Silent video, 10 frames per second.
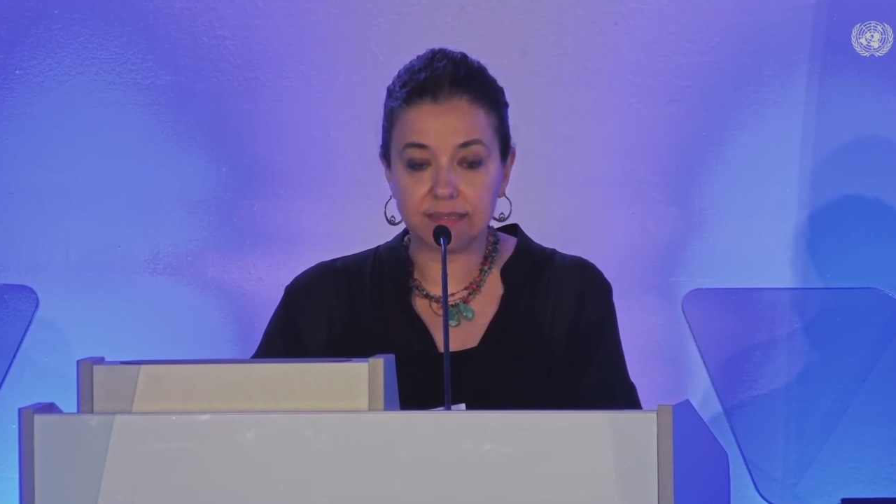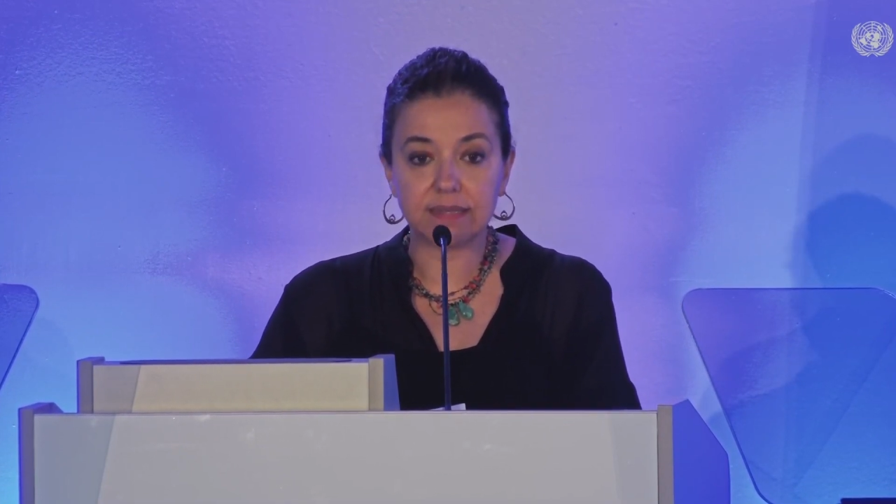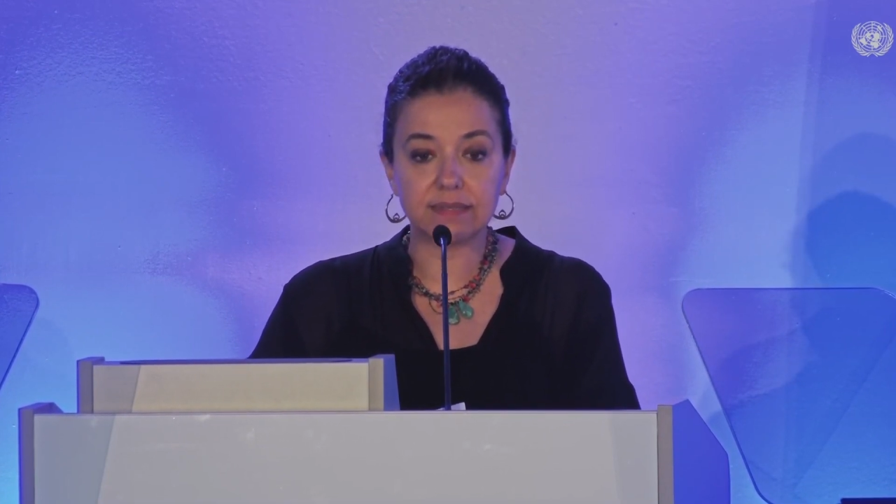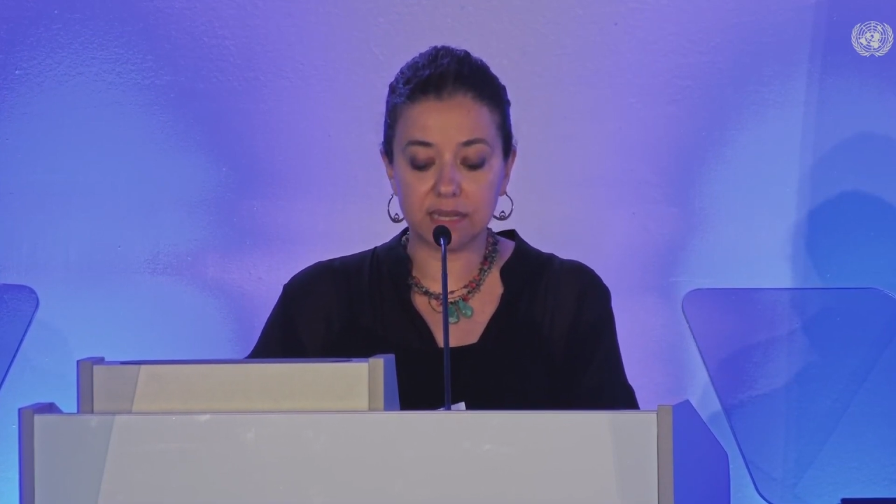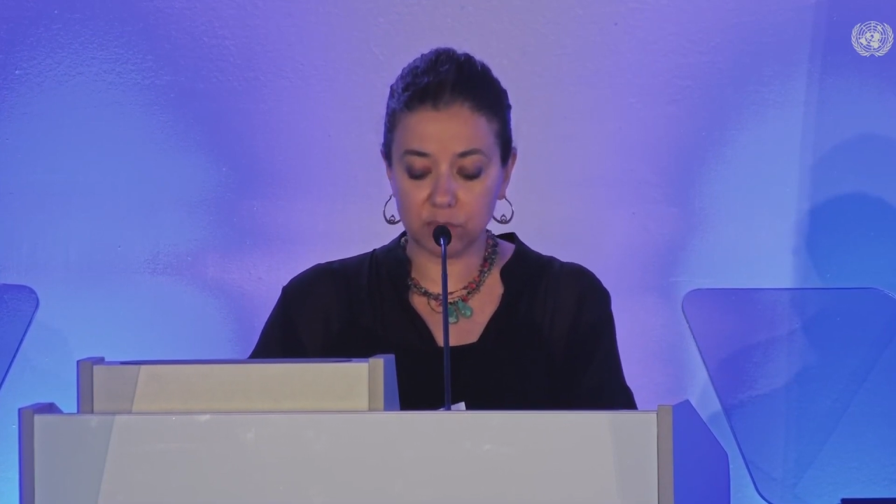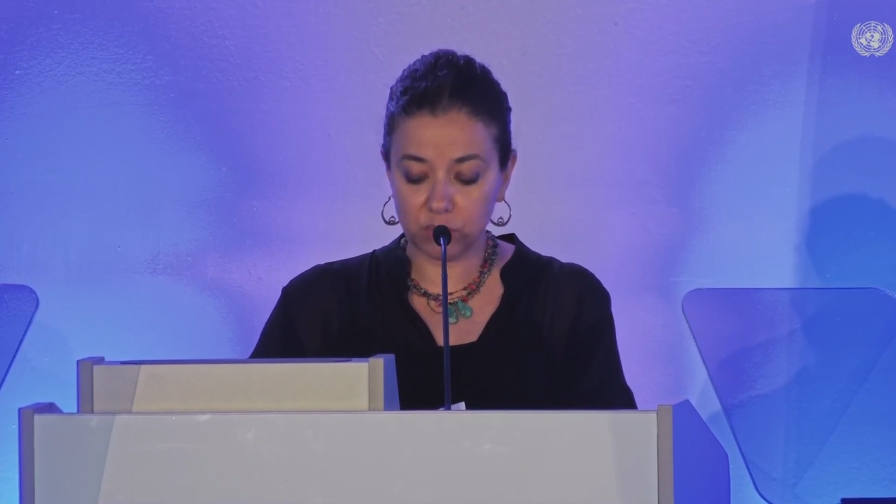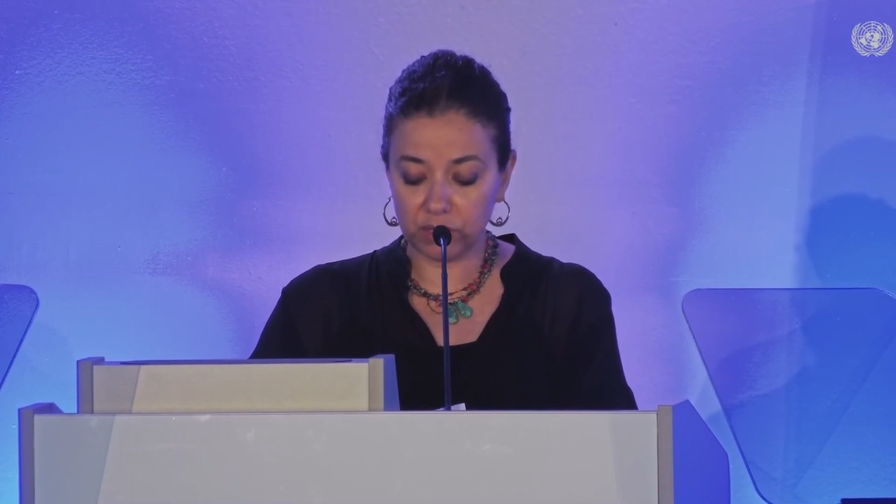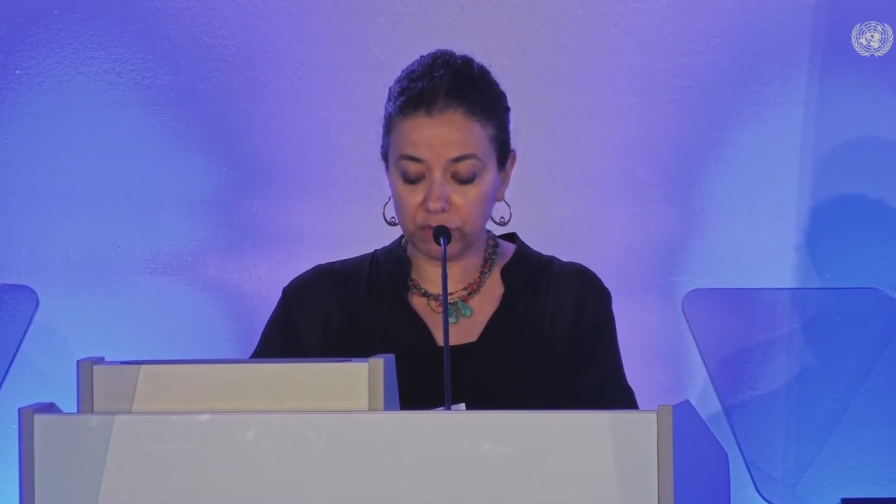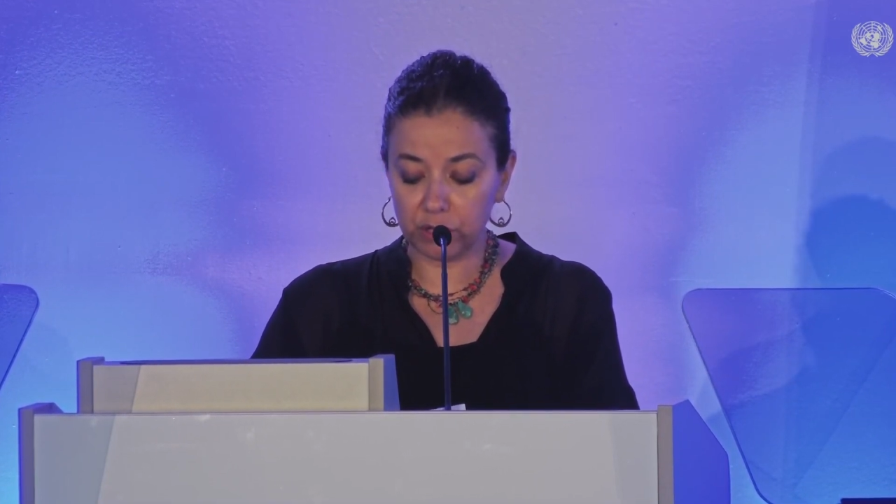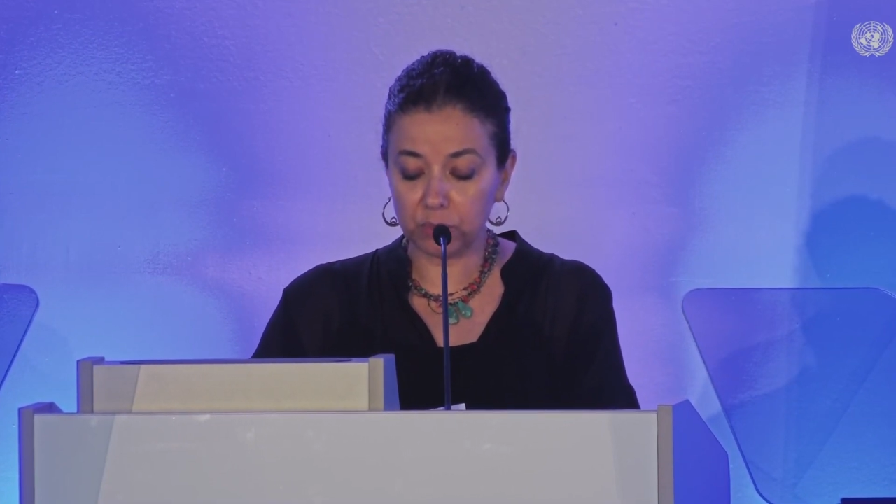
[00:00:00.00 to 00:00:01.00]
sustainable
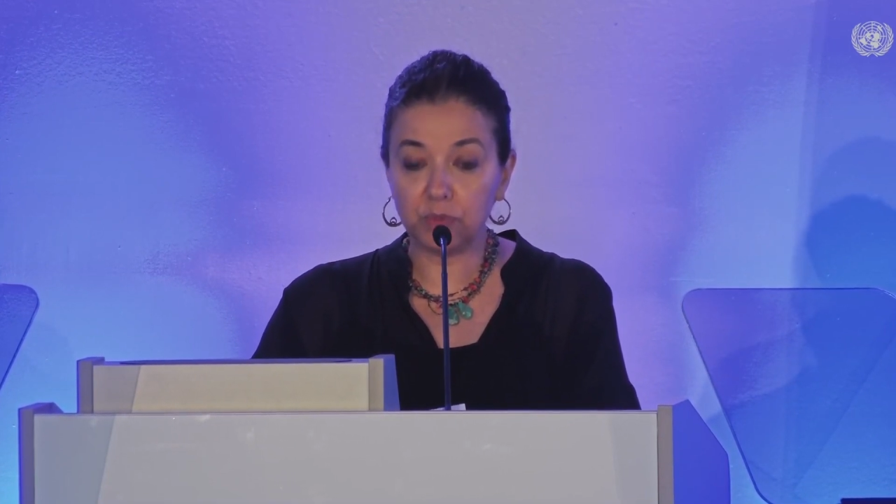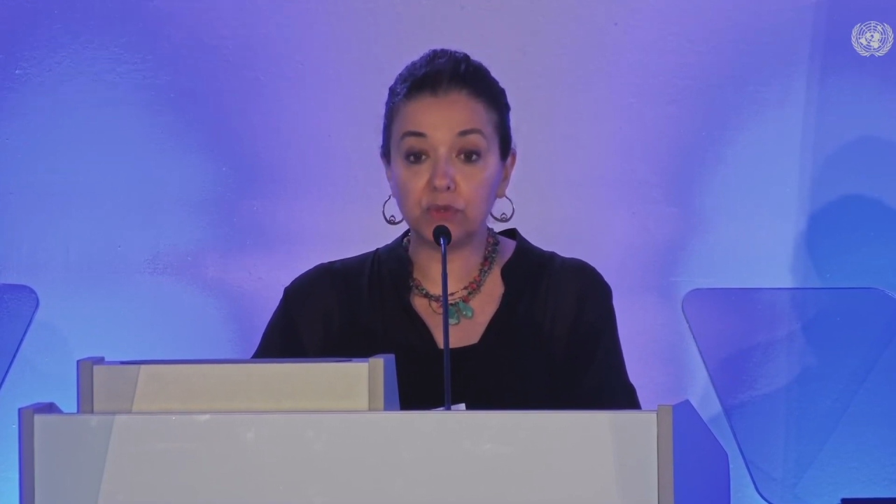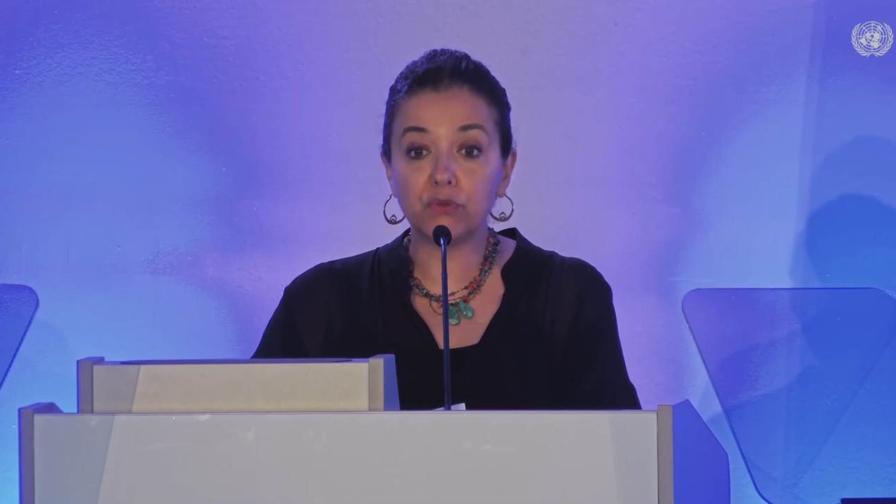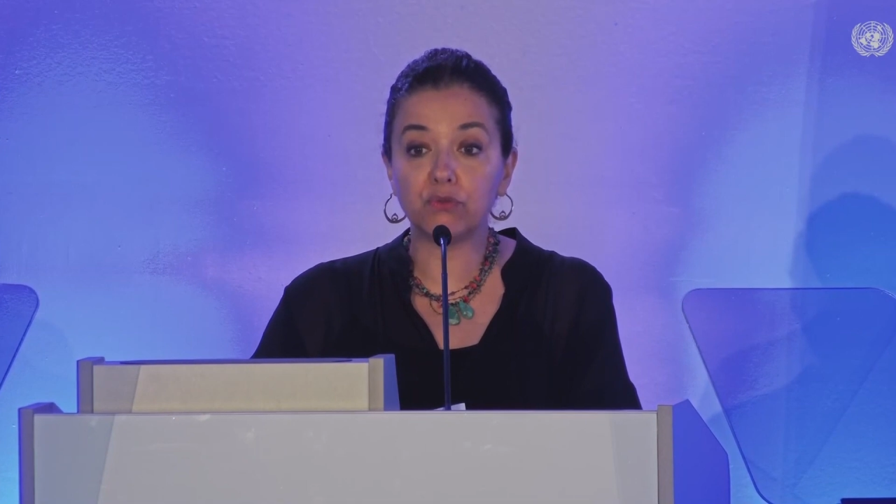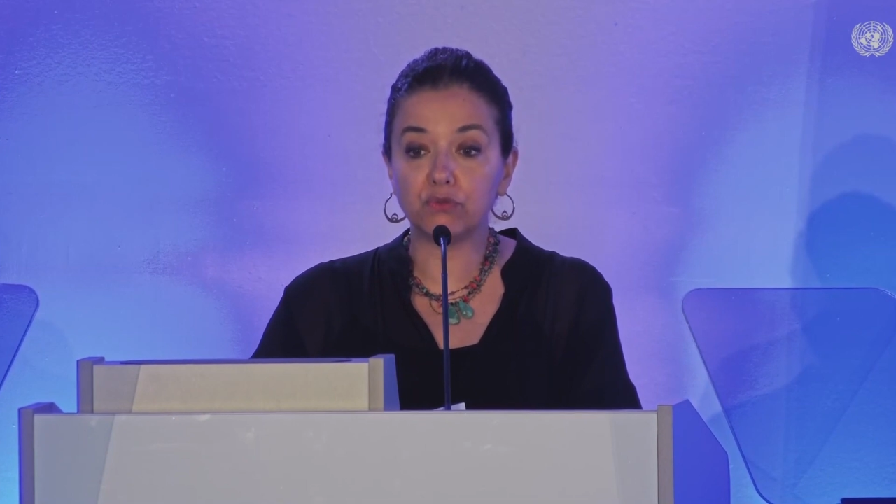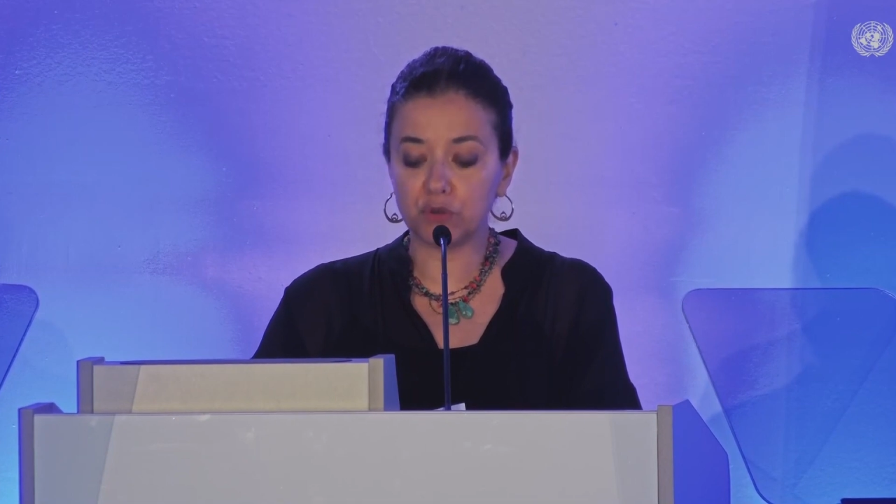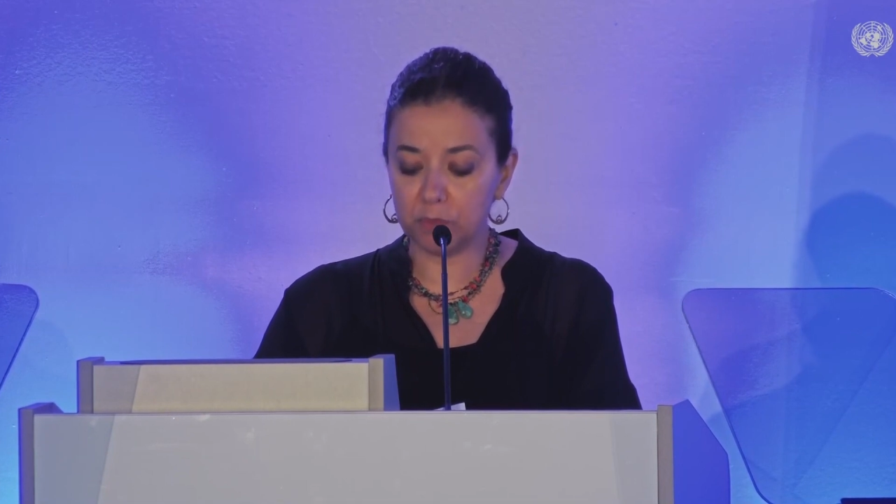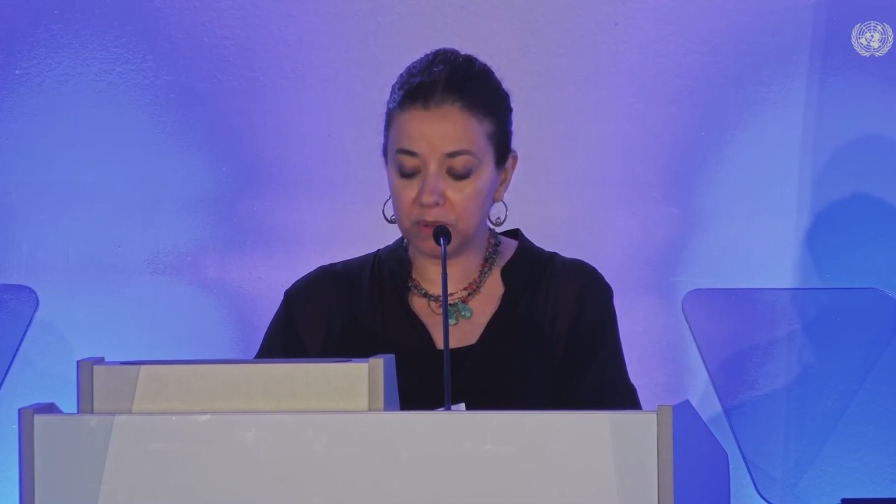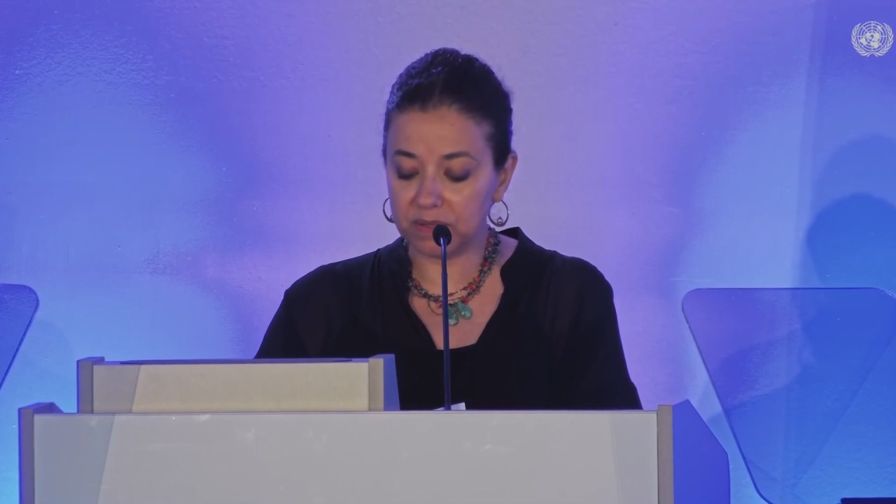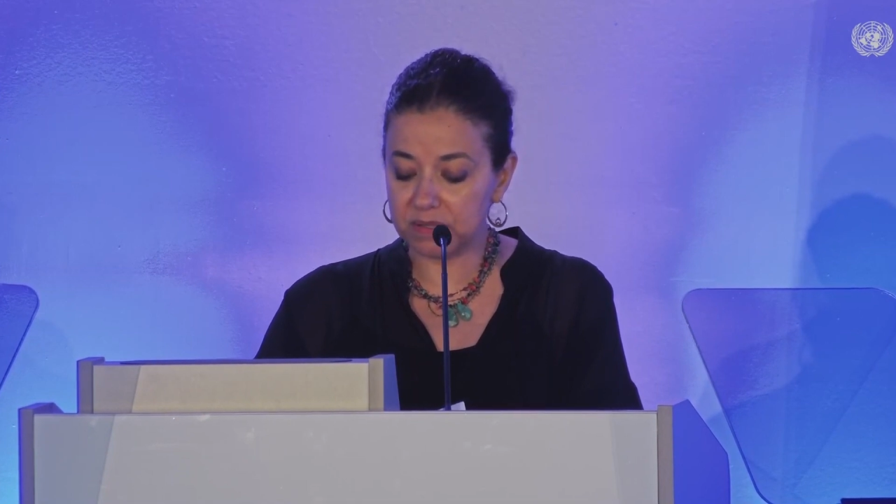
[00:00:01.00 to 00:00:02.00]
development through
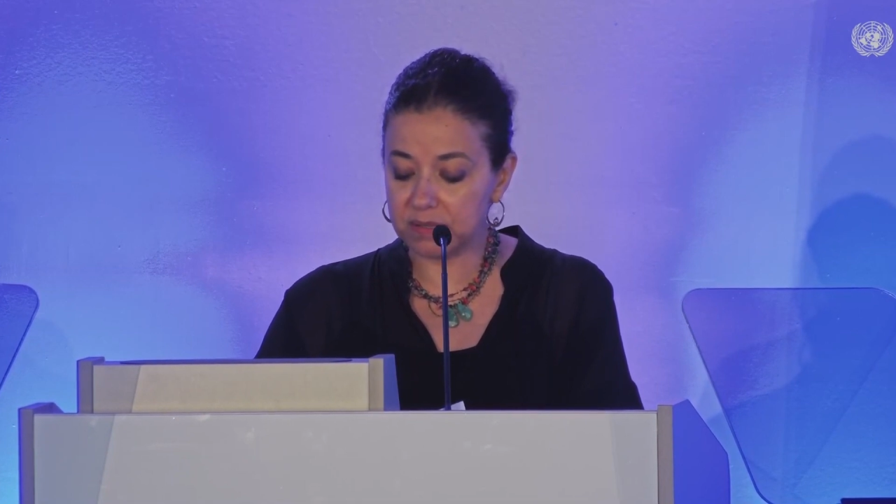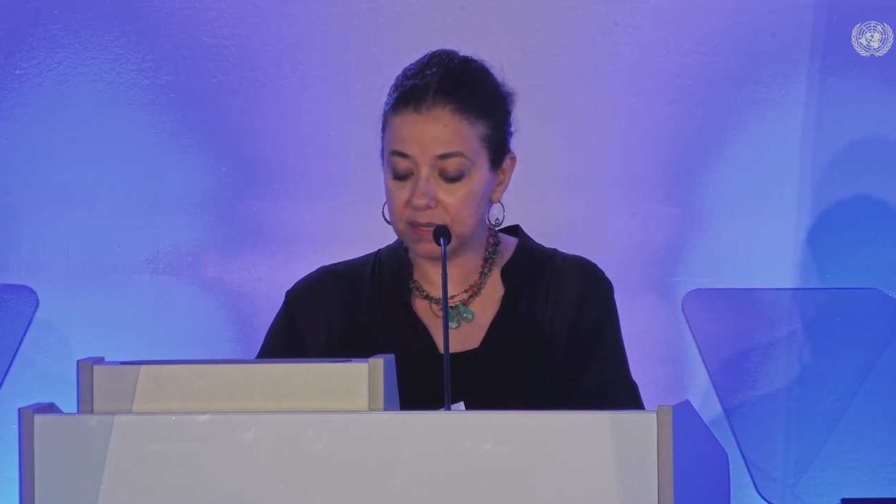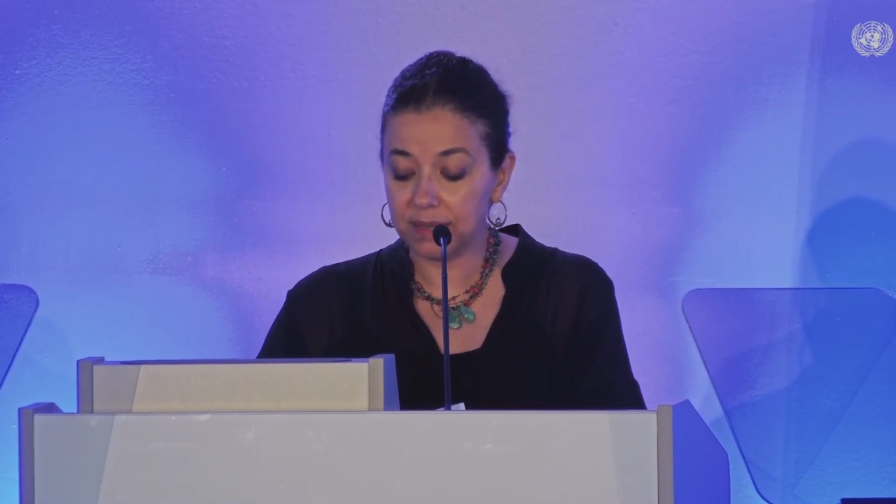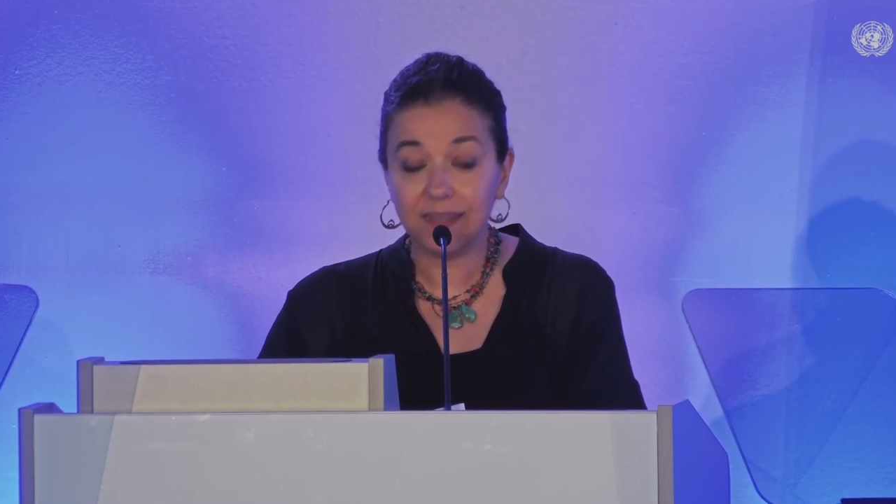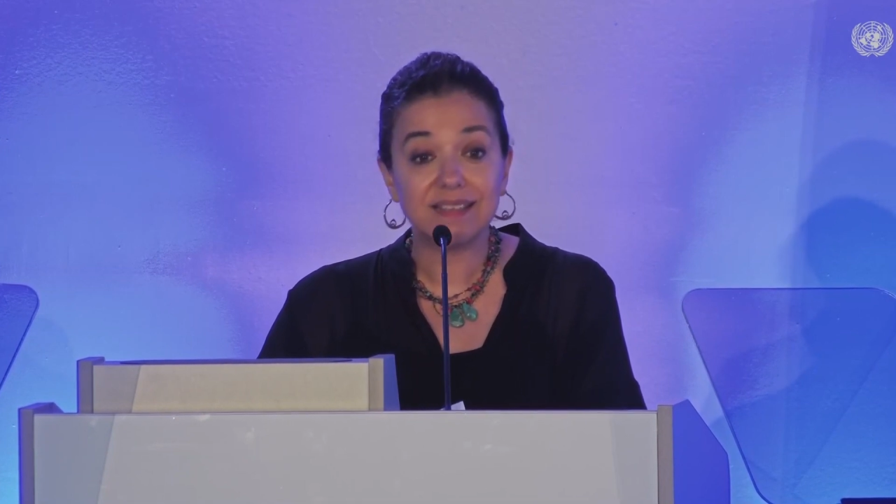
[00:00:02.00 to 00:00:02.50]
robust